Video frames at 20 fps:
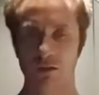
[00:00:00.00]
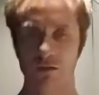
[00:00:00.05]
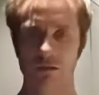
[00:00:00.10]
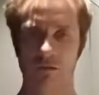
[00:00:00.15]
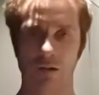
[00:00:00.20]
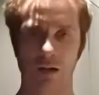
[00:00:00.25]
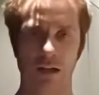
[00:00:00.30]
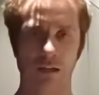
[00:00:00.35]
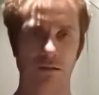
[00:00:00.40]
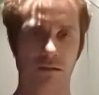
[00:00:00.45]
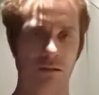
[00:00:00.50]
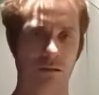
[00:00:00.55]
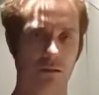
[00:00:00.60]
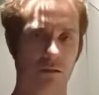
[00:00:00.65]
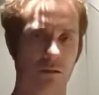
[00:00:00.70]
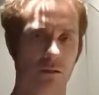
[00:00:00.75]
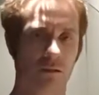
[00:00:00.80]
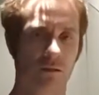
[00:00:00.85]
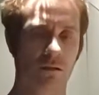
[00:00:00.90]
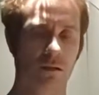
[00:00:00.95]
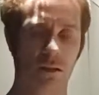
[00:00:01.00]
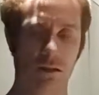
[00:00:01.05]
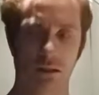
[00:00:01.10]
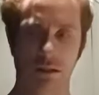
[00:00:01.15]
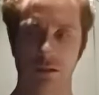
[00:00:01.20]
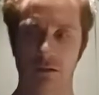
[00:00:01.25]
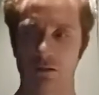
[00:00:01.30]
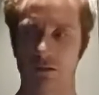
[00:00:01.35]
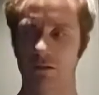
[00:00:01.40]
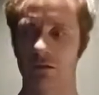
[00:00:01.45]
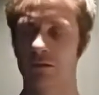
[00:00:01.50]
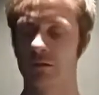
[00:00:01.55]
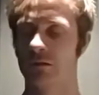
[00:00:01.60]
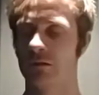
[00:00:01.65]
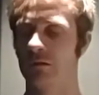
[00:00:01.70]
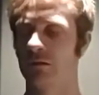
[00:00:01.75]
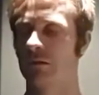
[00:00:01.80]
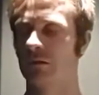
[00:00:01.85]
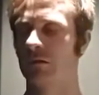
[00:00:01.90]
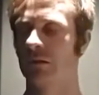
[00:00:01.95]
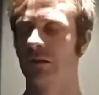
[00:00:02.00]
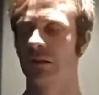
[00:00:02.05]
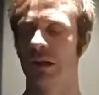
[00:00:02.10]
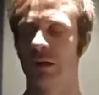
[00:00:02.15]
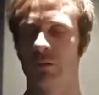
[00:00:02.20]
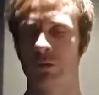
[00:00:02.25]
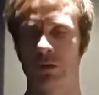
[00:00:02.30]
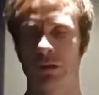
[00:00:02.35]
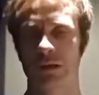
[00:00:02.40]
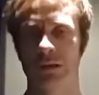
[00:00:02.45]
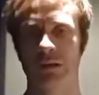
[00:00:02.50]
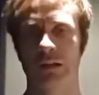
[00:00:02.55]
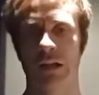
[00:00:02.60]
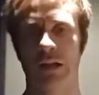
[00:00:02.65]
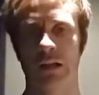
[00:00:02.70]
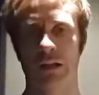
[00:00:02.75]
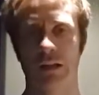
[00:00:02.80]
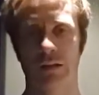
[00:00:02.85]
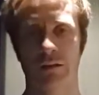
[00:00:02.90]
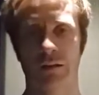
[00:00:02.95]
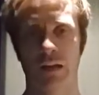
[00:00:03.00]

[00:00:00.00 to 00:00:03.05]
So I sincerely appreciate and